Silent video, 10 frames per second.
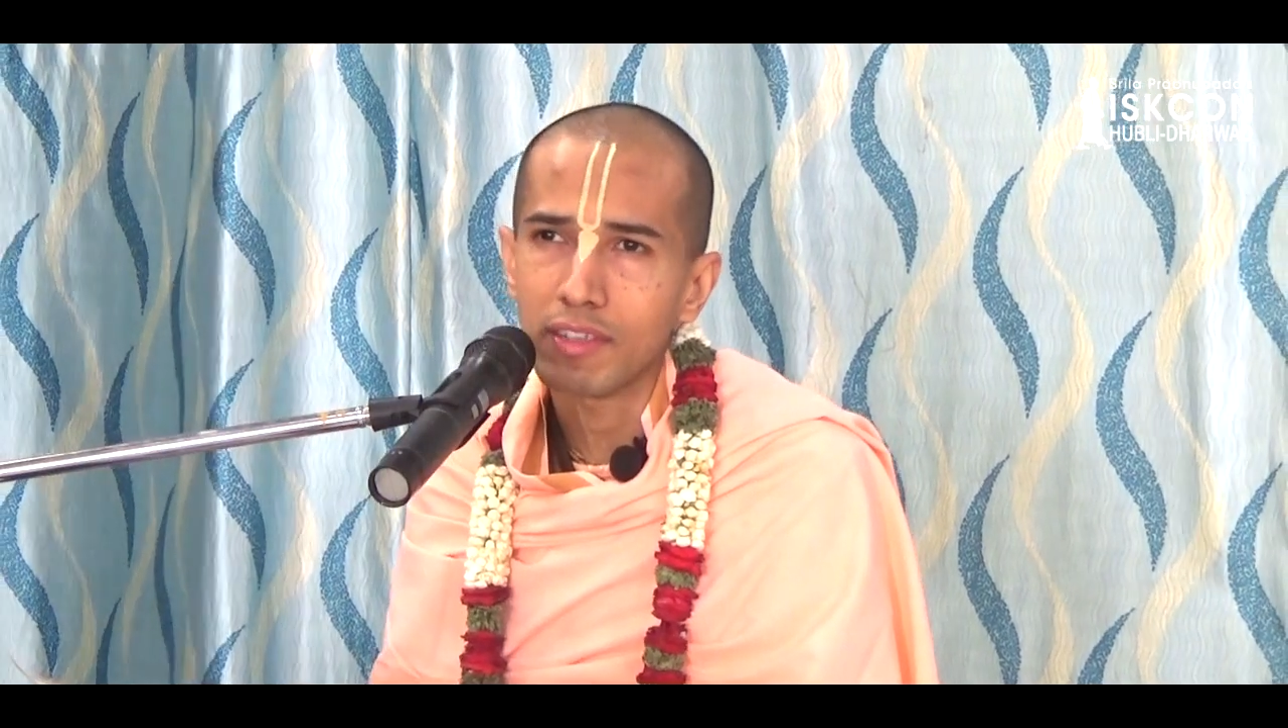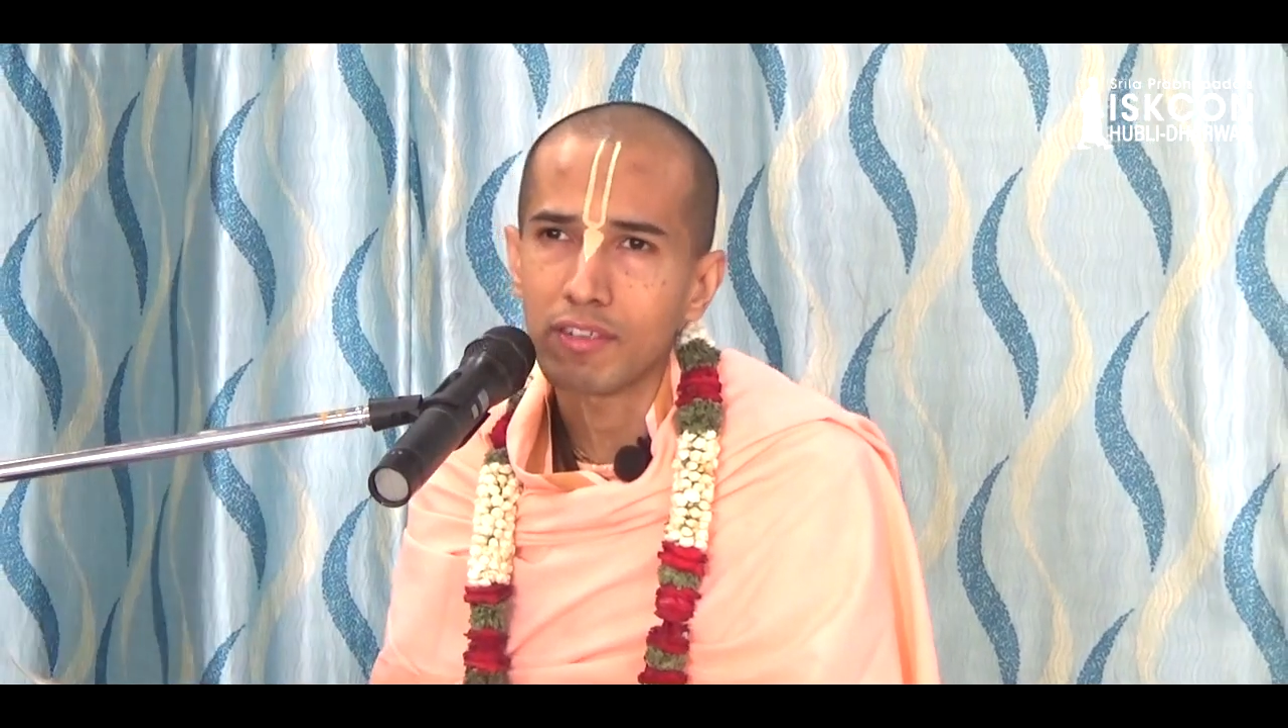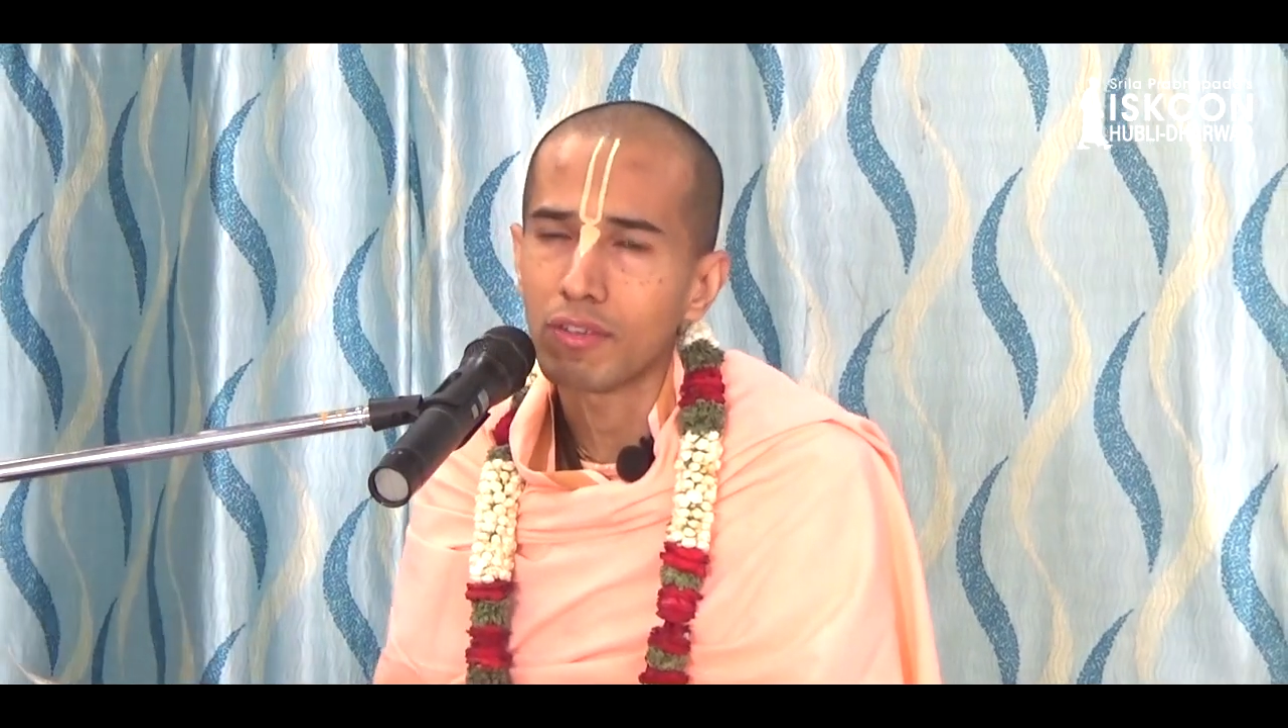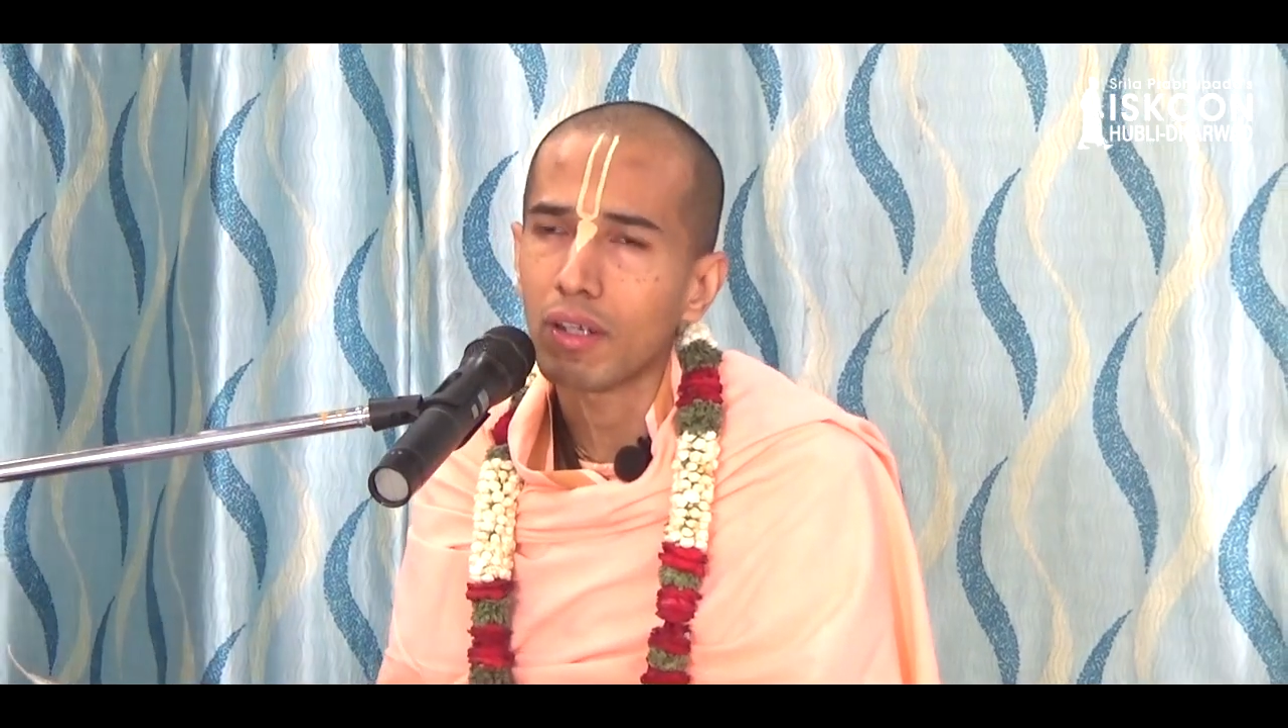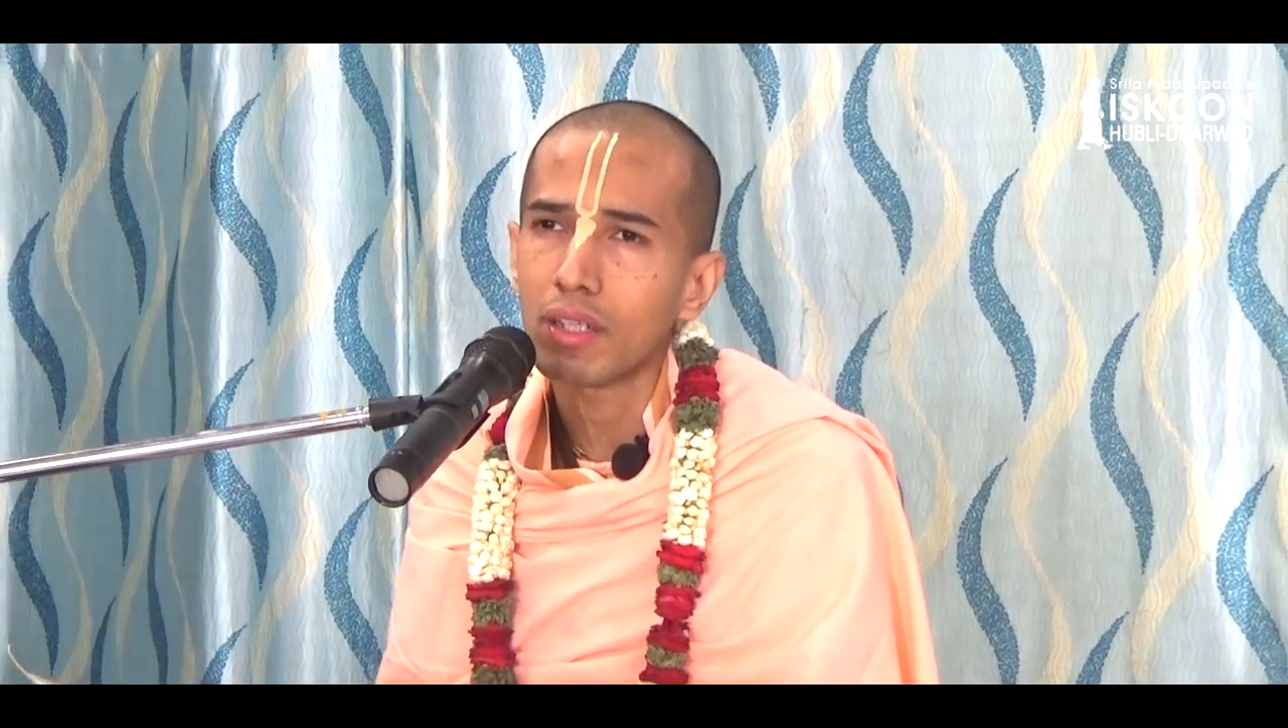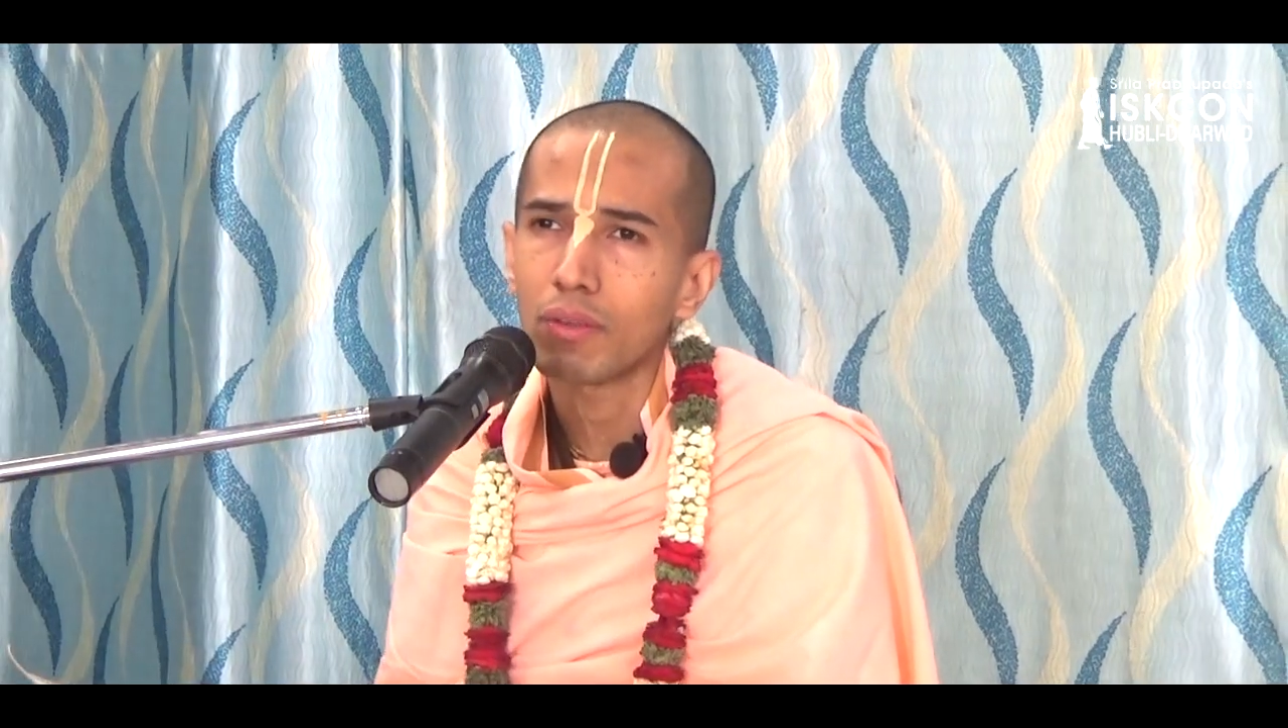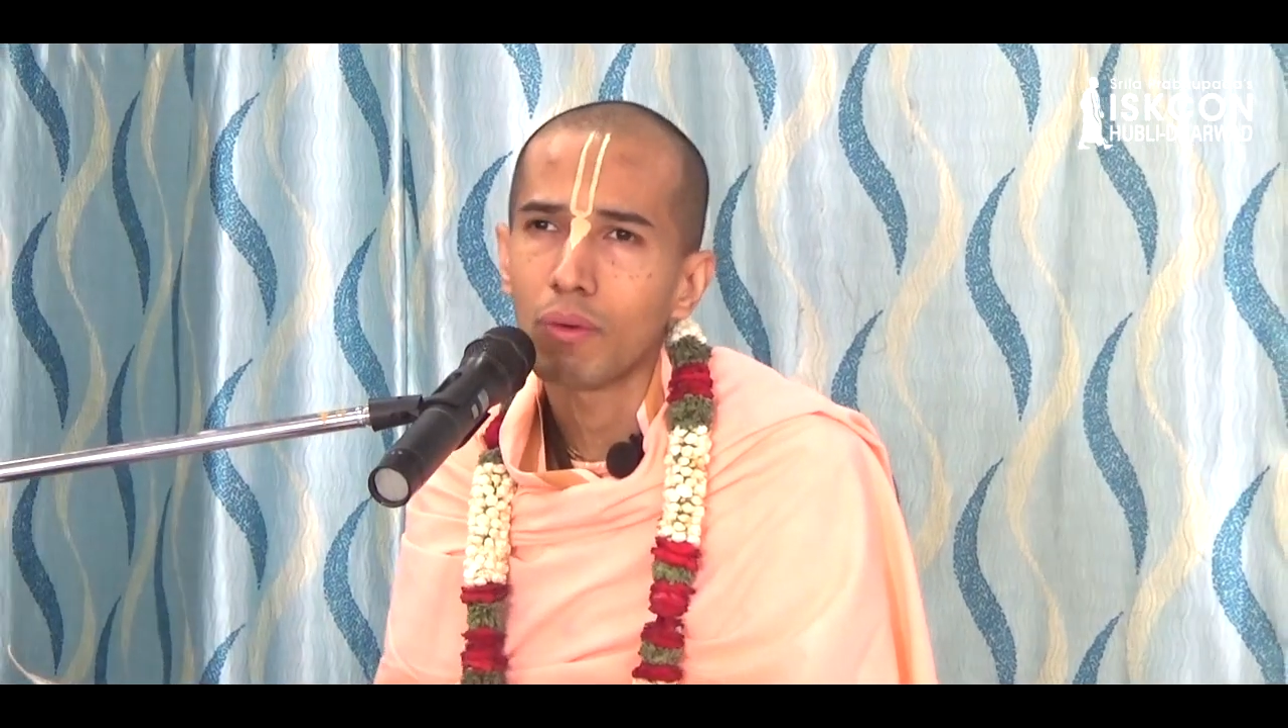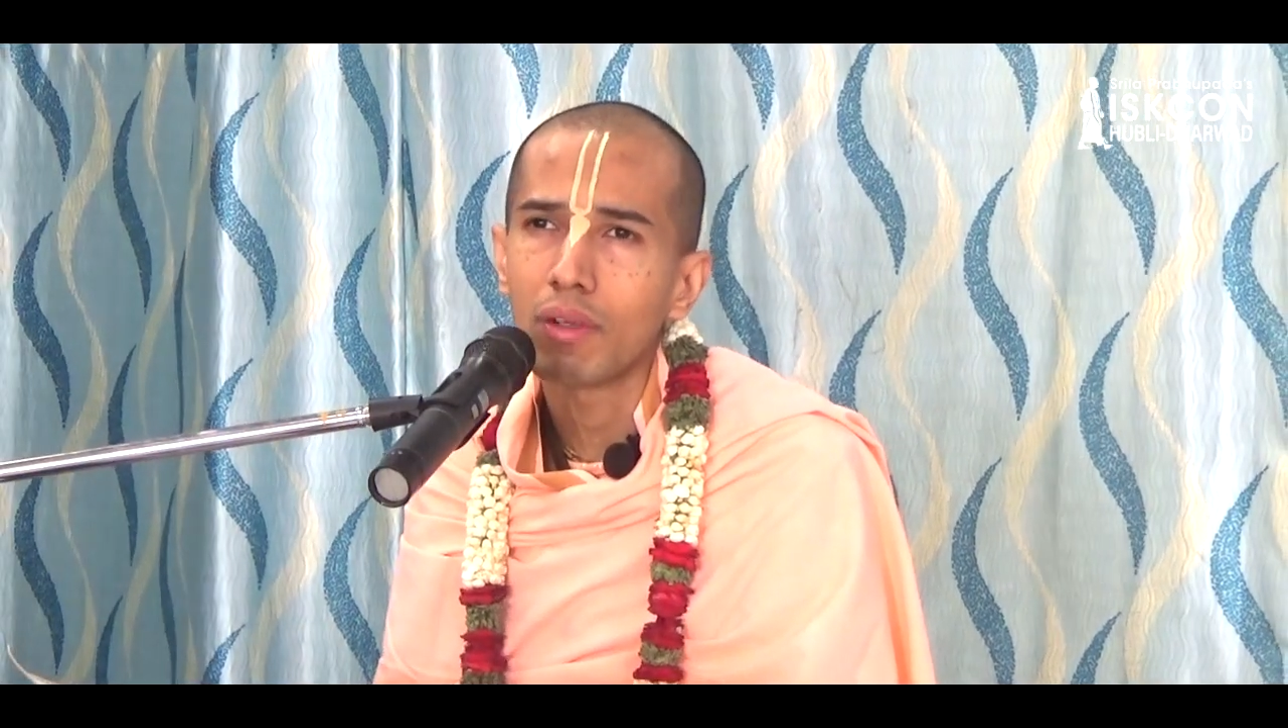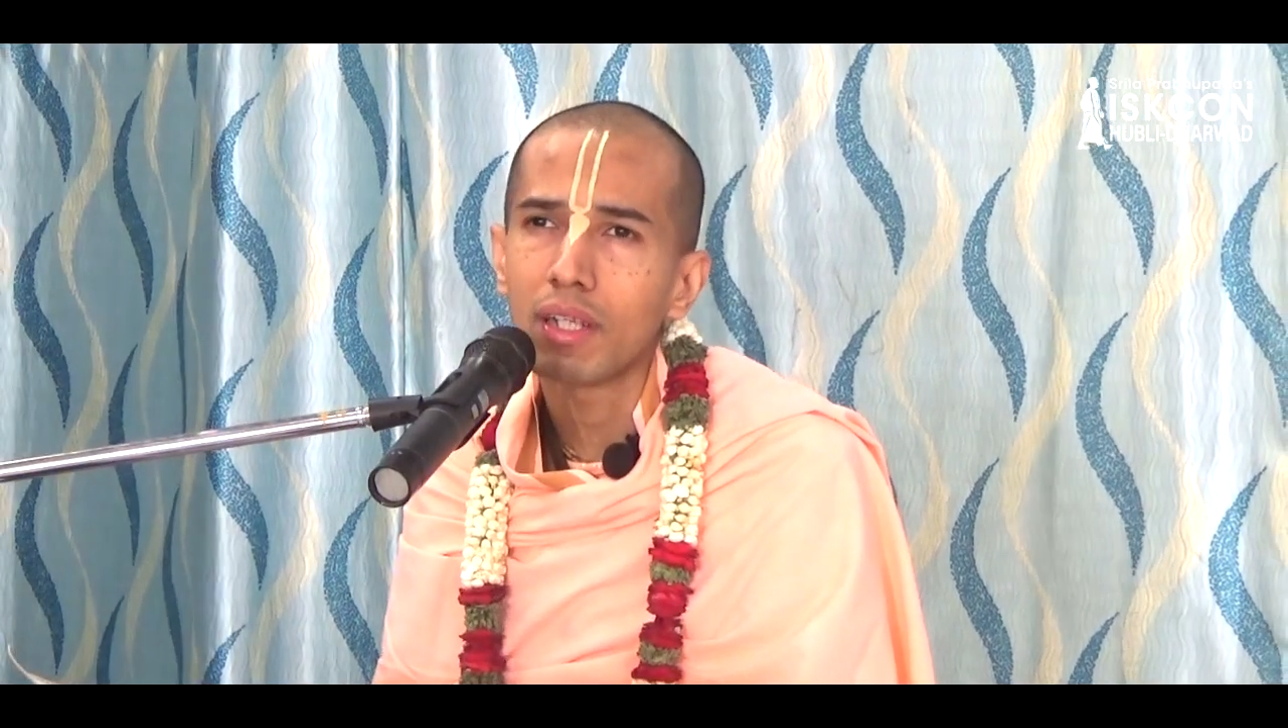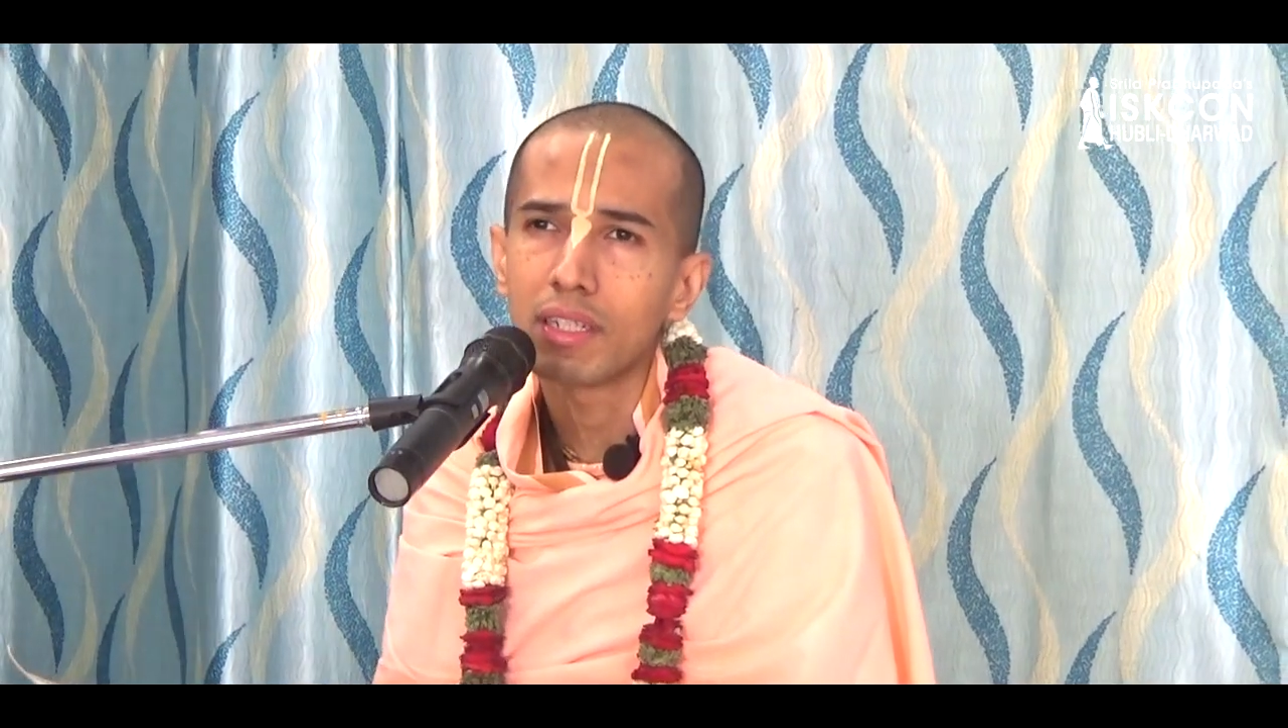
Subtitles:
It's not that only